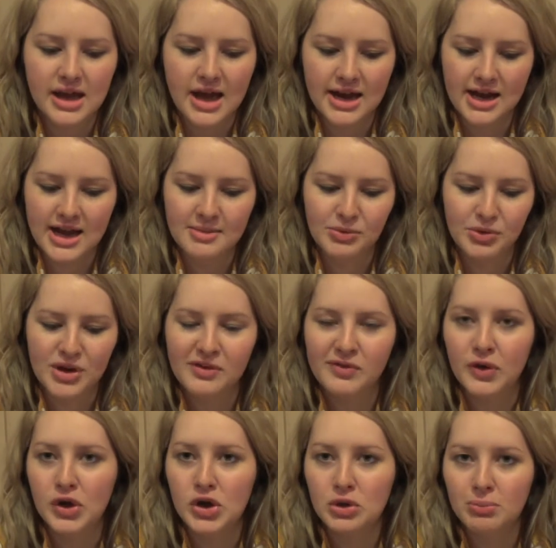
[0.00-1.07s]
And I am looking
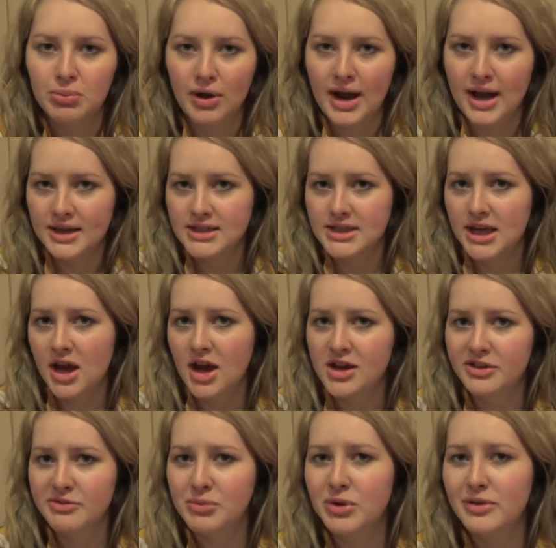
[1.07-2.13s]
for a new brand to
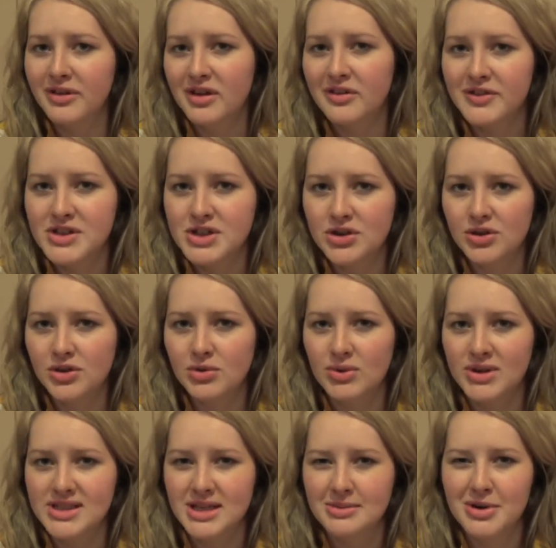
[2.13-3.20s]
kind of move over to
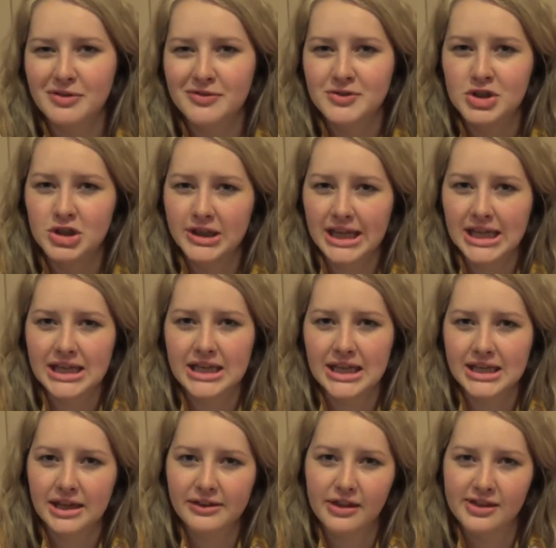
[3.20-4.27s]
once I'm off Jalique
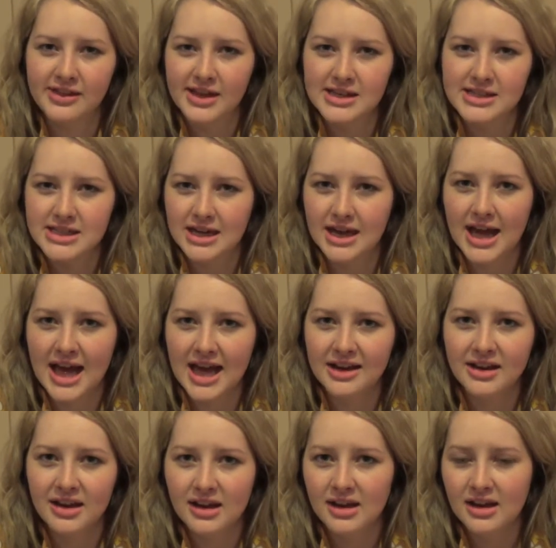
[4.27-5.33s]
and other things that I
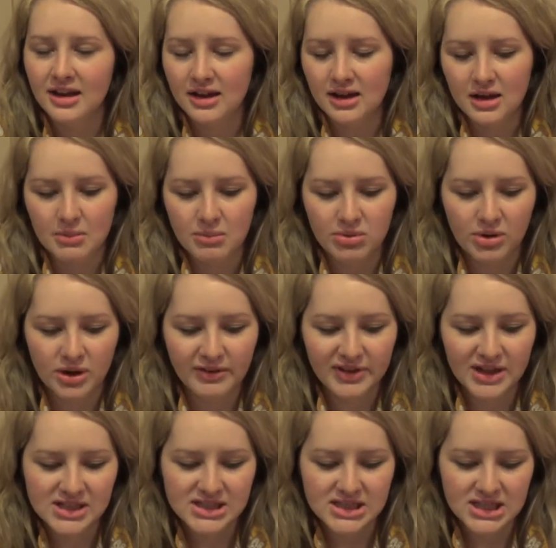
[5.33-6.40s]
had
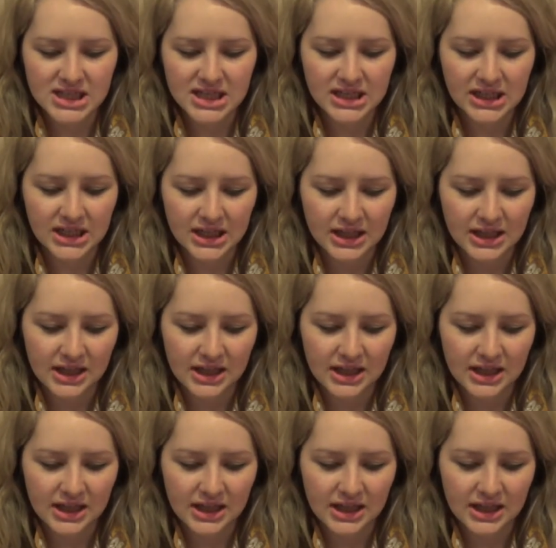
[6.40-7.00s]
previously.